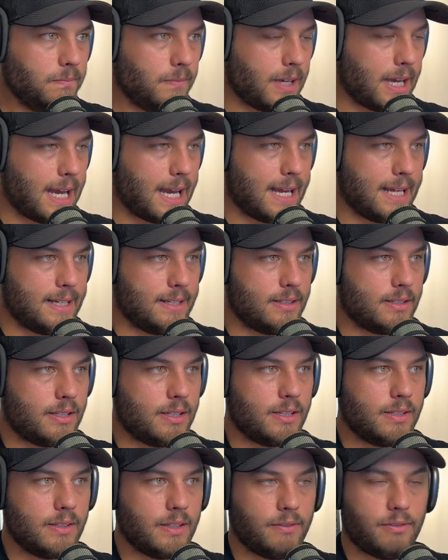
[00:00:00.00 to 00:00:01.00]
And
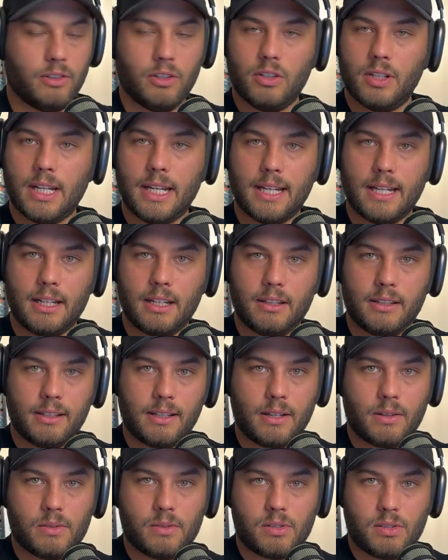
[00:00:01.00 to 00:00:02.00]
if you need anything
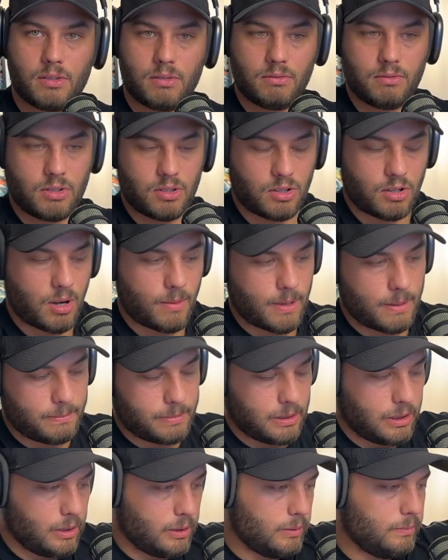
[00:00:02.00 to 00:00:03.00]
else, just comment
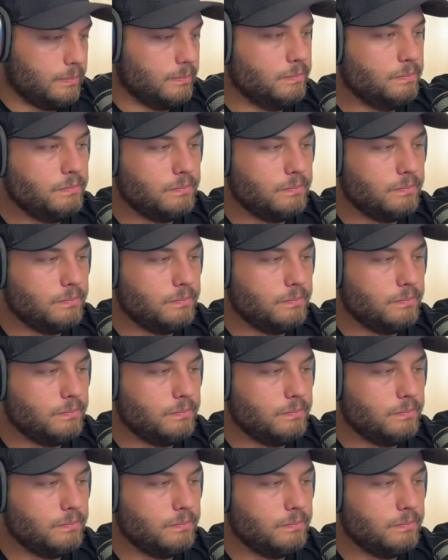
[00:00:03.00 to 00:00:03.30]
below.